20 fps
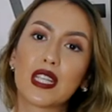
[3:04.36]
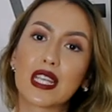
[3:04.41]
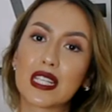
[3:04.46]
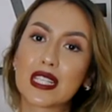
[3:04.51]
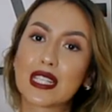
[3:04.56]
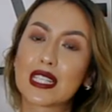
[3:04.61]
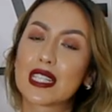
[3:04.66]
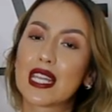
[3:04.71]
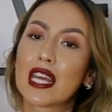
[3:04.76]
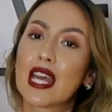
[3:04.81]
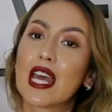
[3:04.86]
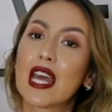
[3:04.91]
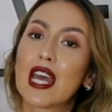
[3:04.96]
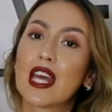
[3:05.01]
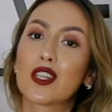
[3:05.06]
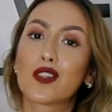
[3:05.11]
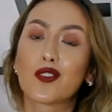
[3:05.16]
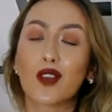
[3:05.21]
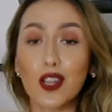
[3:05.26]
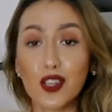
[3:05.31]
this
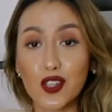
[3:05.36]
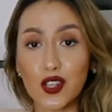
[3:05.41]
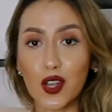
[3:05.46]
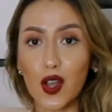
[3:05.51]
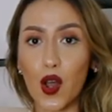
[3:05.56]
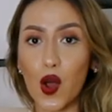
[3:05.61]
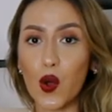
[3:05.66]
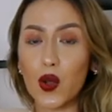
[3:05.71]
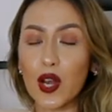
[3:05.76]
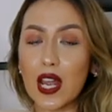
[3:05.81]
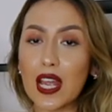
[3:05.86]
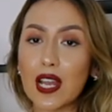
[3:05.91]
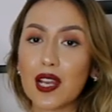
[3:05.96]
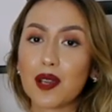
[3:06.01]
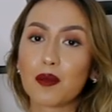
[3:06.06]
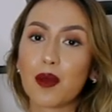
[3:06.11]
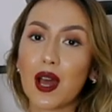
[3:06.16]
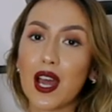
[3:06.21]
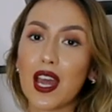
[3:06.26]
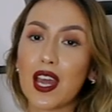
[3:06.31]
trench coat
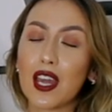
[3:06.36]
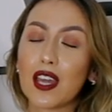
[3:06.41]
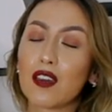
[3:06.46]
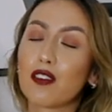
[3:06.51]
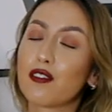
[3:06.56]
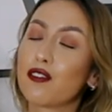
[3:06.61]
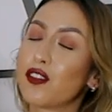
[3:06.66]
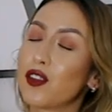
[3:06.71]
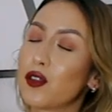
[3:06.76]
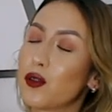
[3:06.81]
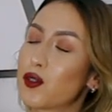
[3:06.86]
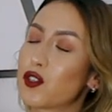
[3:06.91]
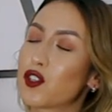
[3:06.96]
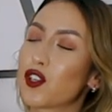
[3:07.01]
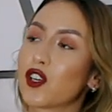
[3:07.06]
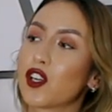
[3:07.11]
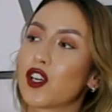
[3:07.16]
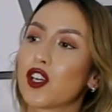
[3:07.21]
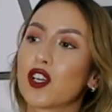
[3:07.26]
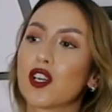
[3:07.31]
in my
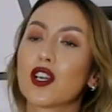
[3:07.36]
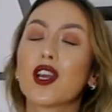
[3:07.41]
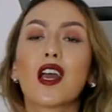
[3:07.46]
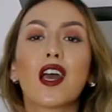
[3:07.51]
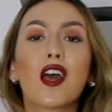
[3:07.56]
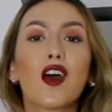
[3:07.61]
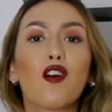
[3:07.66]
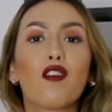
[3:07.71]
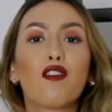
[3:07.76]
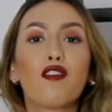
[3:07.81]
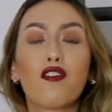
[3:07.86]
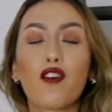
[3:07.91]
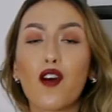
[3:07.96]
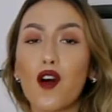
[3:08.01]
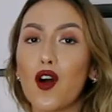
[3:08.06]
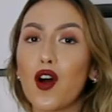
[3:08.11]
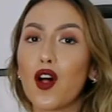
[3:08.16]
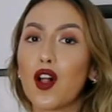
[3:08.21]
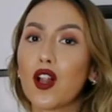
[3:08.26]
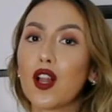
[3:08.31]
future
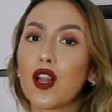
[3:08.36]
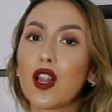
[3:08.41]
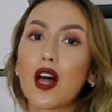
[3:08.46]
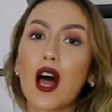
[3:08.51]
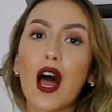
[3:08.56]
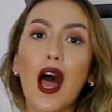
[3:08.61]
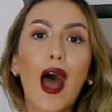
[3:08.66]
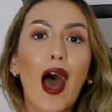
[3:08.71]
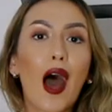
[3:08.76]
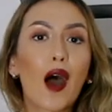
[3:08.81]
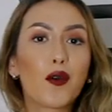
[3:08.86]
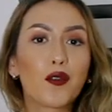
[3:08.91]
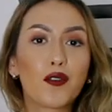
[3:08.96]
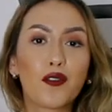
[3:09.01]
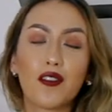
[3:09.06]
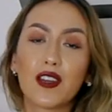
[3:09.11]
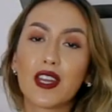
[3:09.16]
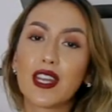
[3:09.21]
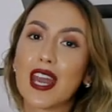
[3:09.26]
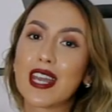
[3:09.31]
fall
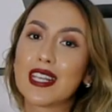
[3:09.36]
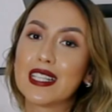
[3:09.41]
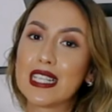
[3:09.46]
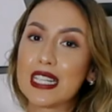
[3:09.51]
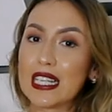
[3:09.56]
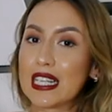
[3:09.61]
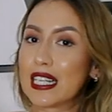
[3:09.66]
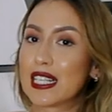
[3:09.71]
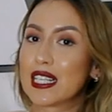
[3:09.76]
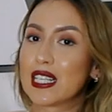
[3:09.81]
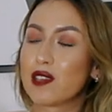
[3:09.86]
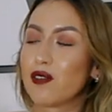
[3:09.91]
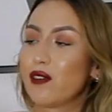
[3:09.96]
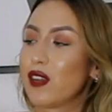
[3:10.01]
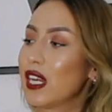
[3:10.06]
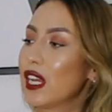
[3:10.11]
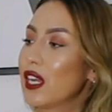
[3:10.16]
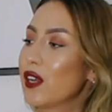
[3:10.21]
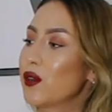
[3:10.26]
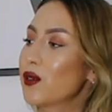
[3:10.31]
outfit ideas
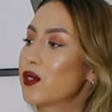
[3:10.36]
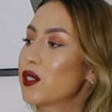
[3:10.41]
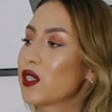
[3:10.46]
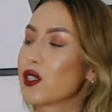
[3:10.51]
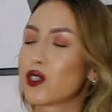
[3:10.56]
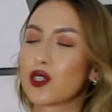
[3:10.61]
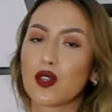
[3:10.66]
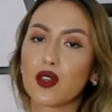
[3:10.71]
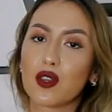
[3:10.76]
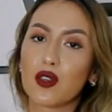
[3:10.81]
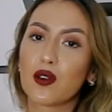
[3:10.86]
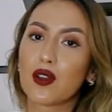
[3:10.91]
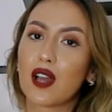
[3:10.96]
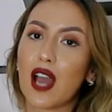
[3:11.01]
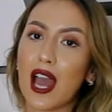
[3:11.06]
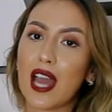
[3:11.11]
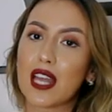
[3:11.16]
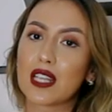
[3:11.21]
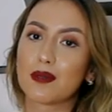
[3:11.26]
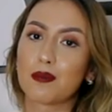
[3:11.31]
videos, so you
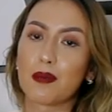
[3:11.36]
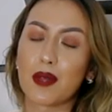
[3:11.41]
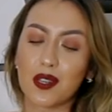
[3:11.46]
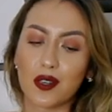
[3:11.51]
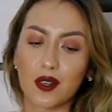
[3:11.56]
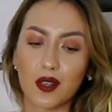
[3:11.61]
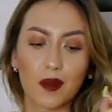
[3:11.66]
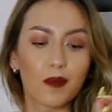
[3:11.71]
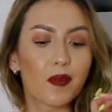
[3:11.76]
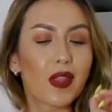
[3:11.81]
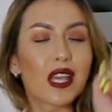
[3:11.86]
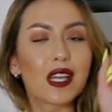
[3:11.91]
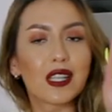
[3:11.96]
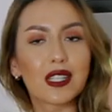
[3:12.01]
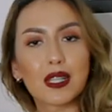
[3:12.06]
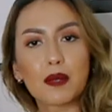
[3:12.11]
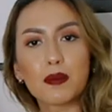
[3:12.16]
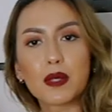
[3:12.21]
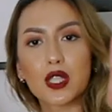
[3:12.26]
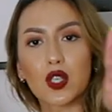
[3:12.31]
guys better
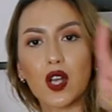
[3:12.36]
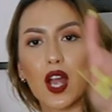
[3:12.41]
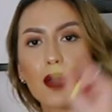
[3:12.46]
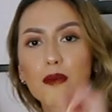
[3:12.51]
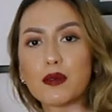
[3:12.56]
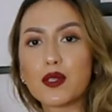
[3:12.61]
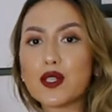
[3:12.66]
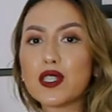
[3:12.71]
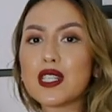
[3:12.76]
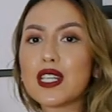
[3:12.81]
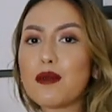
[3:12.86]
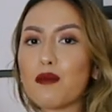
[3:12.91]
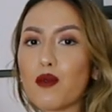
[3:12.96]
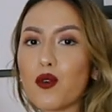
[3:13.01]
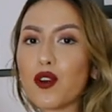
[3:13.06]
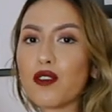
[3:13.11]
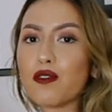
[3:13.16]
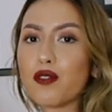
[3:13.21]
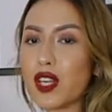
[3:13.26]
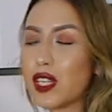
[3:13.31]
subscribe to see
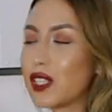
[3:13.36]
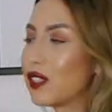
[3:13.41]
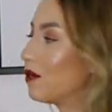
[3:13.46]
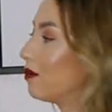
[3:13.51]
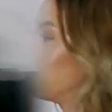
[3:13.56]
more of it.